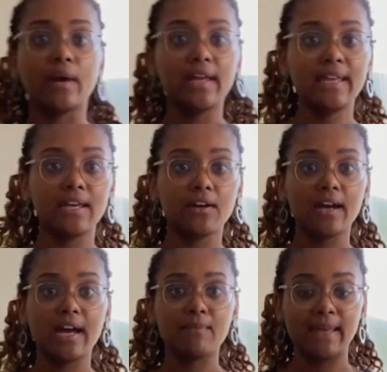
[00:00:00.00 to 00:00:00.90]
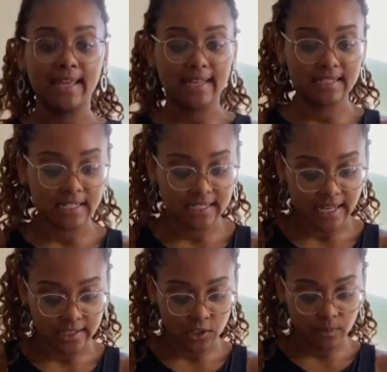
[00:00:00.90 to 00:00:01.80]
here I have my hand
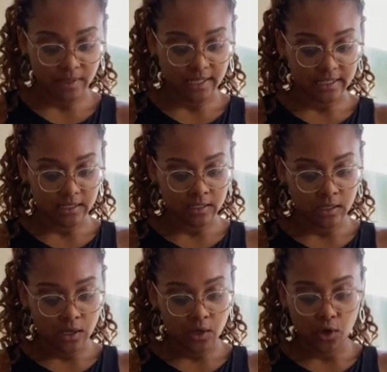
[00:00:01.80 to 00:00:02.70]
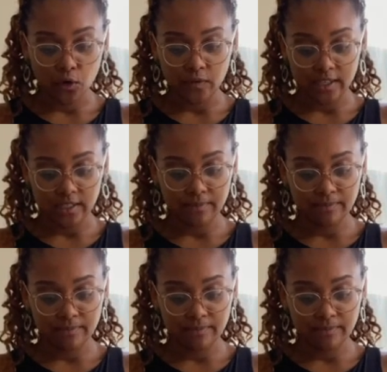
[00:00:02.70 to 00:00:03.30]
sanitizer because COVID,